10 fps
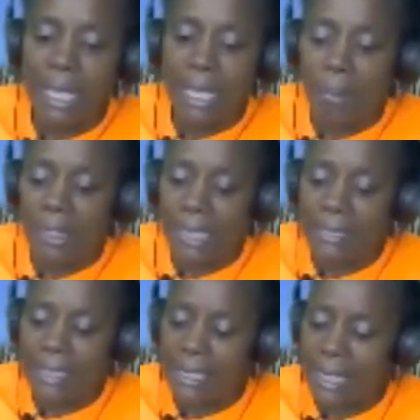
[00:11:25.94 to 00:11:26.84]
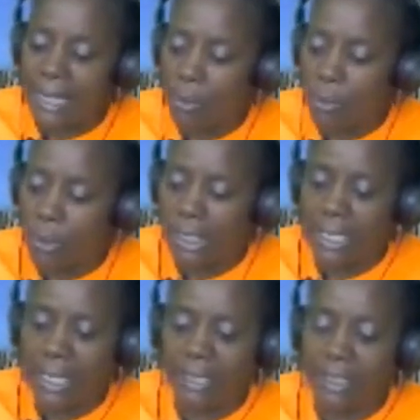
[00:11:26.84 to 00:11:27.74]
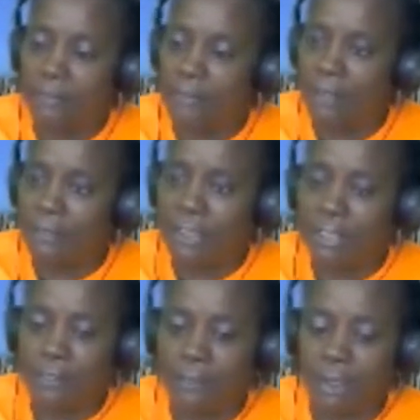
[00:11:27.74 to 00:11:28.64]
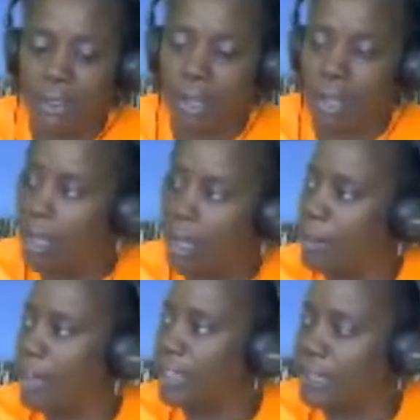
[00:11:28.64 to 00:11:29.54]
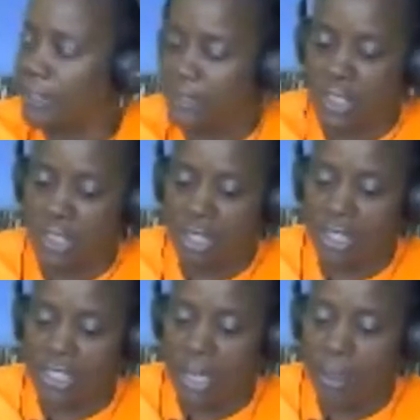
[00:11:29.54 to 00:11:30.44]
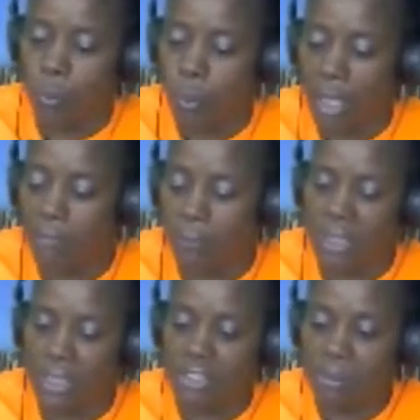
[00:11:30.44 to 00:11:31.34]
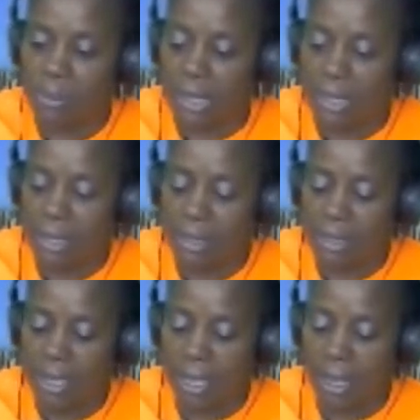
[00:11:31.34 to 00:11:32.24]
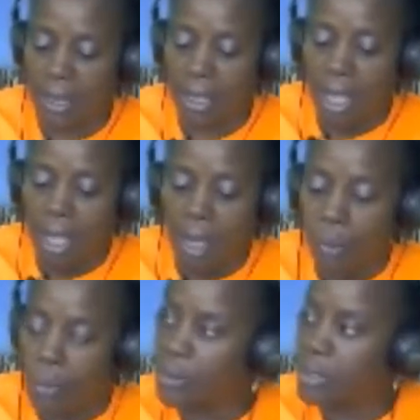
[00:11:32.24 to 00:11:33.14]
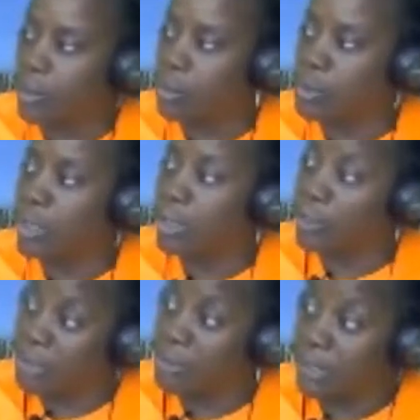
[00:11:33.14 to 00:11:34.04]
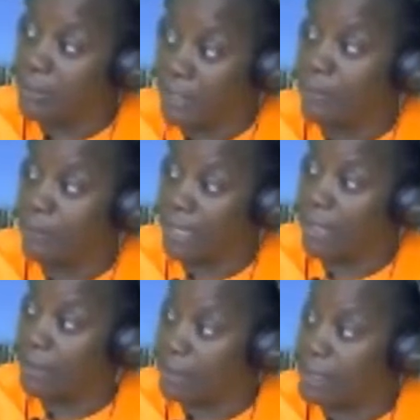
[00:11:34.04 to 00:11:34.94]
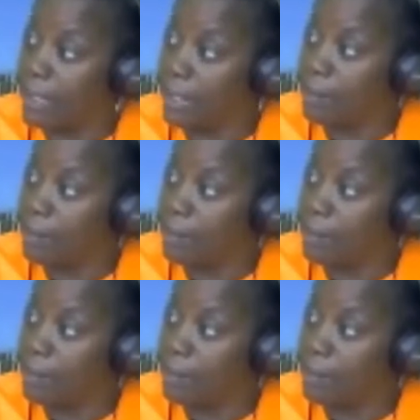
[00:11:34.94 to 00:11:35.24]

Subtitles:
But as I got older and I got involved in different organizations, and one of which is being which was the Cruise and Christmas Festival at the time.